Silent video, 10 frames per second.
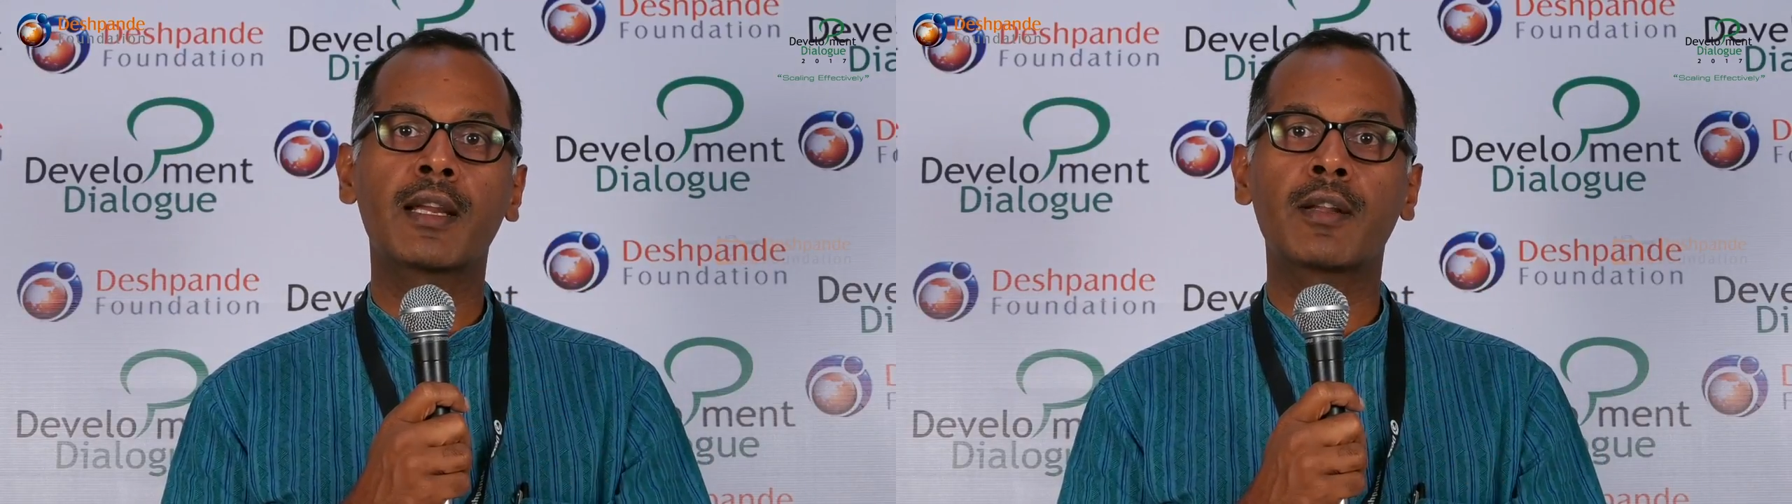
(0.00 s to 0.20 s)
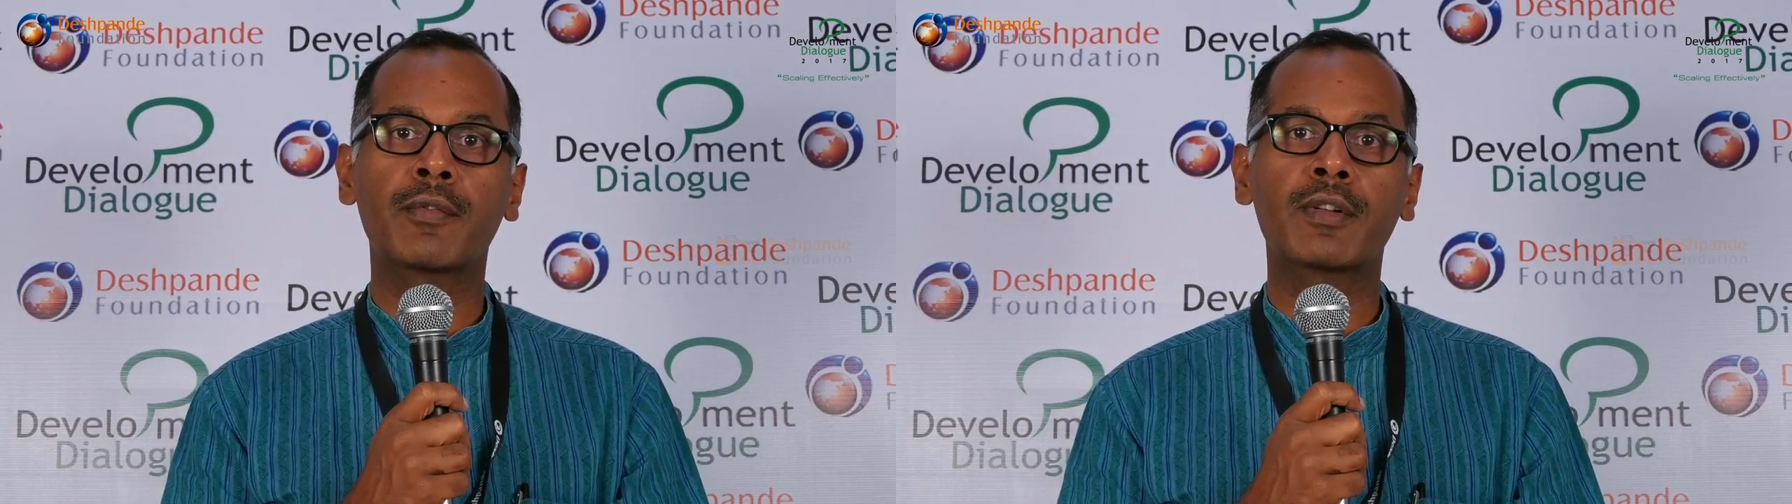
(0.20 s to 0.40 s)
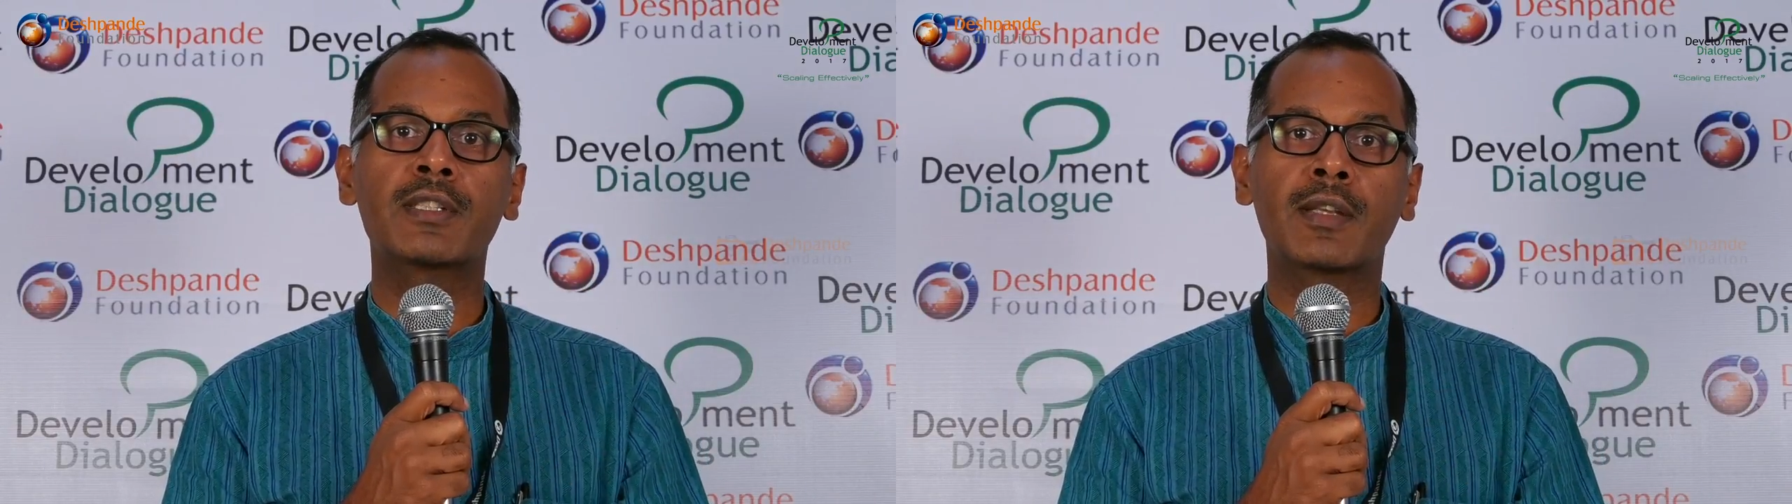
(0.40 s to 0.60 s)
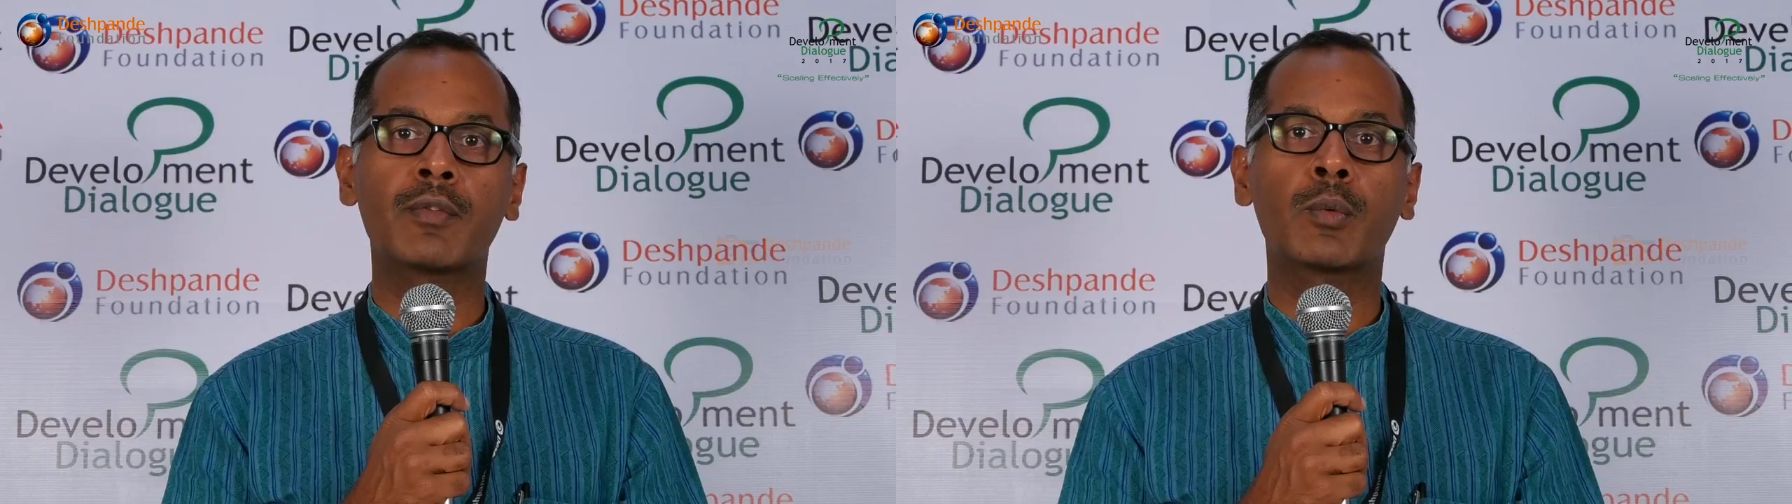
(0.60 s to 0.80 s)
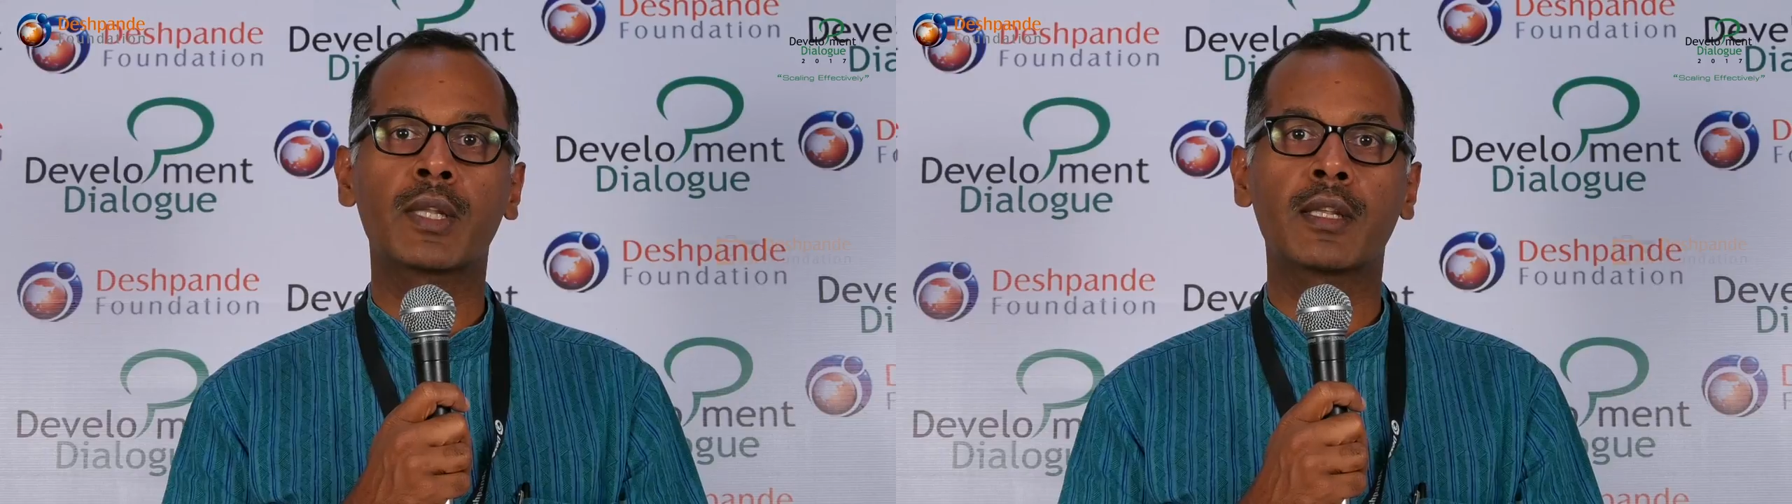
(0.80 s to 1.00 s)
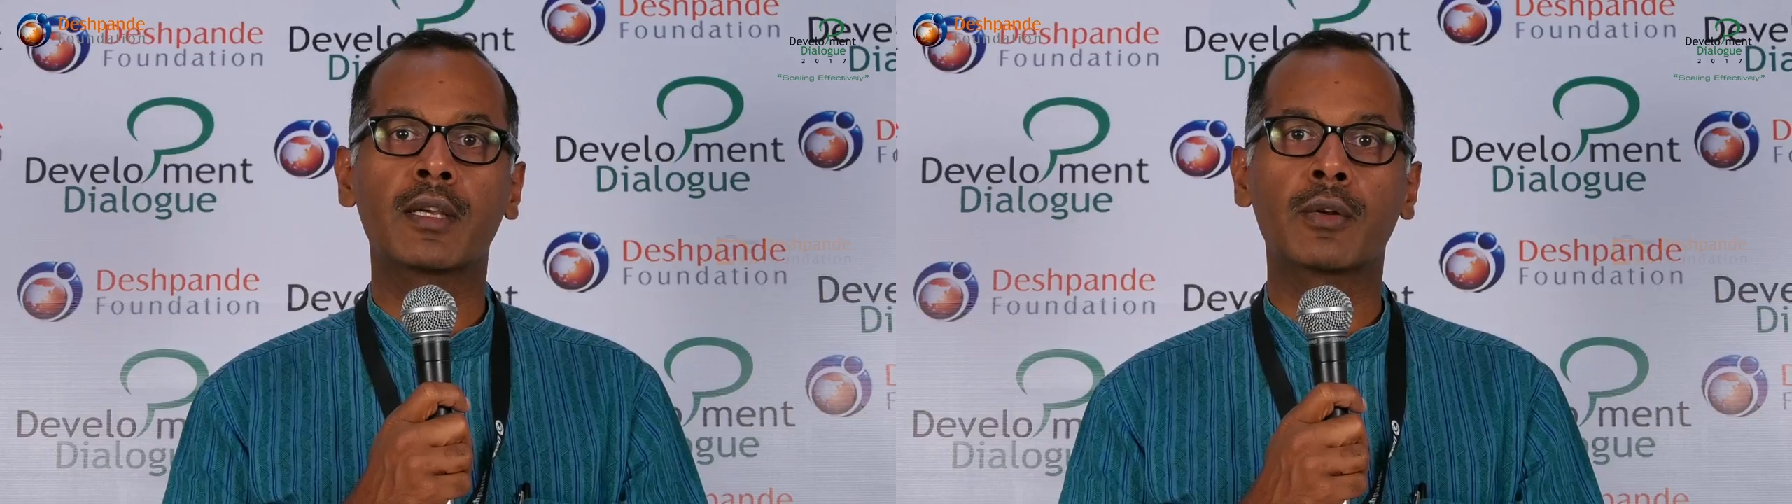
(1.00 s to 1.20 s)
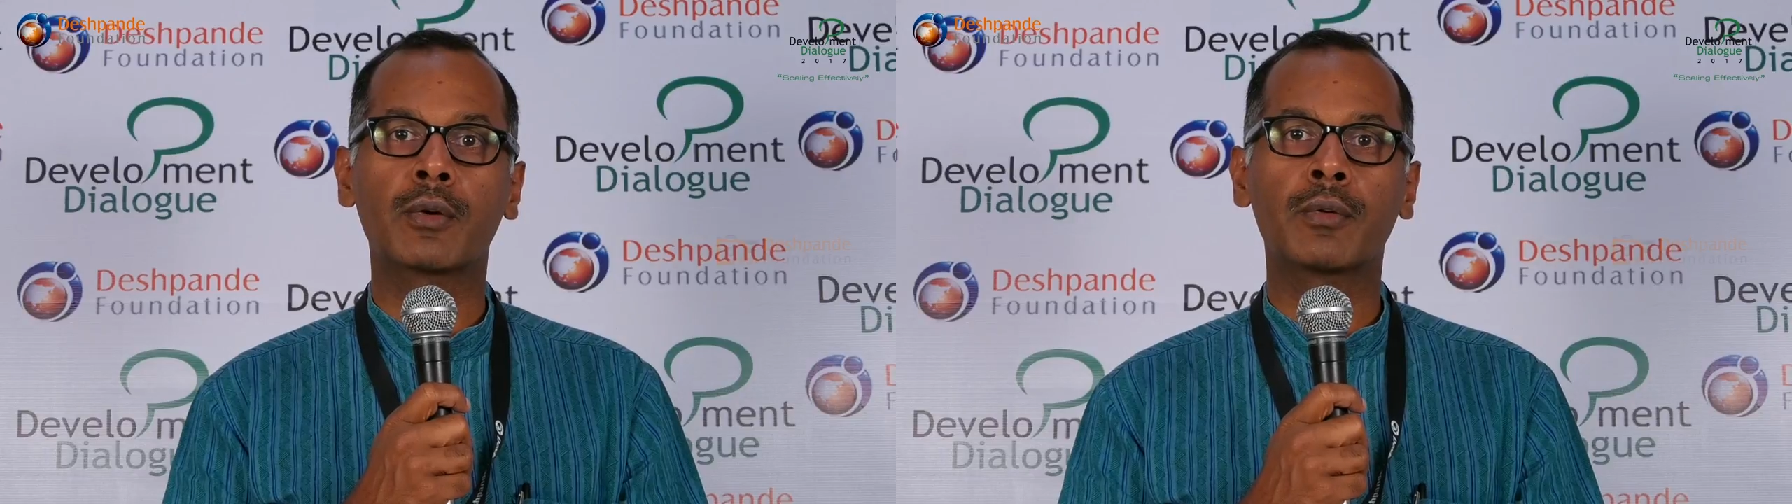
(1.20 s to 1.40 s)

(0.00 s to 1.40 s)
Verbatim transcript: a difference even when they grow.